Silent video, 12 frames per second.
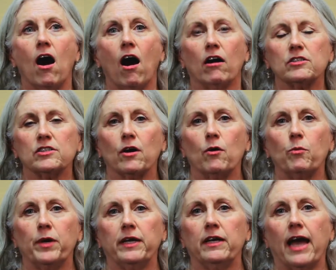Also,
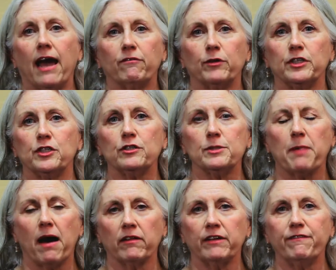we have reduced
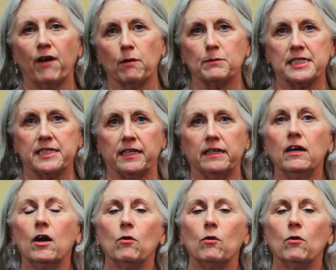polypharmacy,